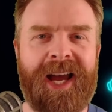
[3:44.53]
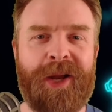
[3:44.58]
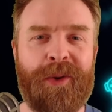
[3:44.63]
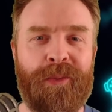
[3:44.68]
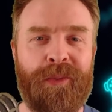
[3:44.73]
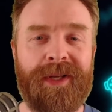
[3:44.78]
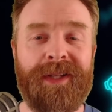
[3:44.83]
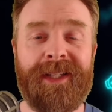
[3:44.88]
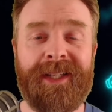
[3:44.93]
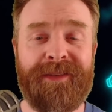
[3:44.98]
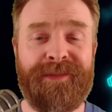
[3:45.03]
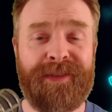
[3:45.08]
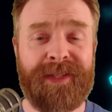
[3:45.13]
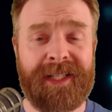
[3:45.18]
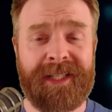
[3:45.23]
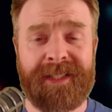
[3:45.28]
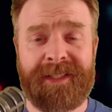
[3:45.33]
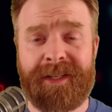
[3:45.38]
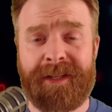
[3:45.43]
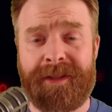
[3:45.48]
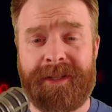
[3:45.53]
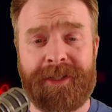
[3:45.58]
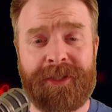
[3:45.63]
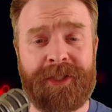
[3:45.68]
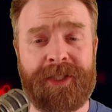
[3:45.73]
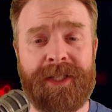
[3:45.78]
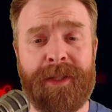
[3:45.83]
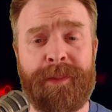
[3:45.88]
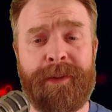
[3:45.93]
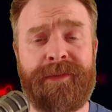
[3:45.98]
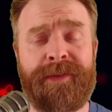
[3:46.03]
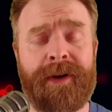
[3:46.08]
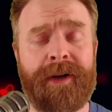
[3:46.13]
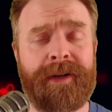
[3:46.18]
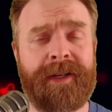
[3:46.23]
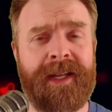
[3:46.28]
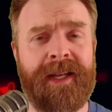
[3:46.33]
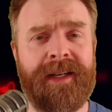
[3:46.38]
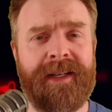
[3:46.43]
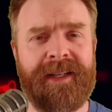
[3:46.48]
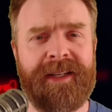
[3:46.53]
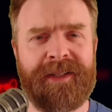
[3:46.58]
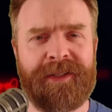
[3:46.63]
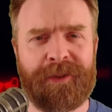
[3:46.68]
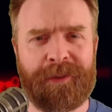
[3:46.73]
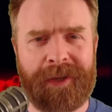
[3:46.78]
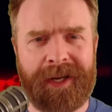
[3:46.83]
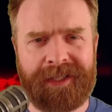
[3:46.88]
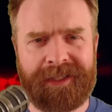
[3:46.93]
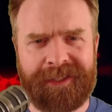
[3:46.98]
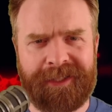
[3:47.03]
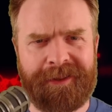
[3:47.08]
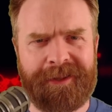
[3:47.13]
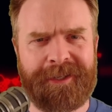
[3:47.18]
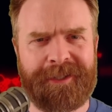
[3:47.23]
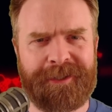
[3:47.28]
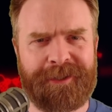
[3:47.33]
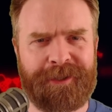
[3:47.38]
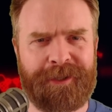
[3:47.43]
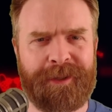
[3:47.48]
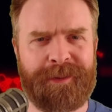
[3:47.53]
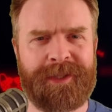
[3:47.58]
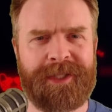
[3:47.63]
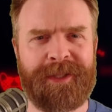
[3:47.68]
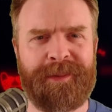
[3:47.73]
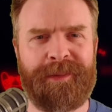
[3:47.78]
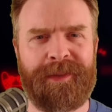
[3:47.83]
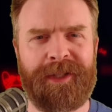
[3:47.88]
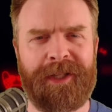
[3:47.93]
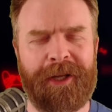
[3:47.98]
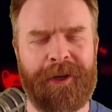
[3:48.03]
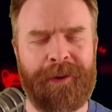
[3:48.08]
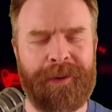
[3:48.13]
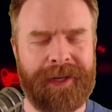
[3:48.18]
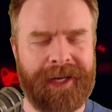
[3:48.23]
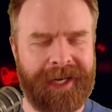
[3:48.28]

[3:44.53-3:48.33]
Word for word: I will leave a link to the Ship of Harkinian Direct in the description below,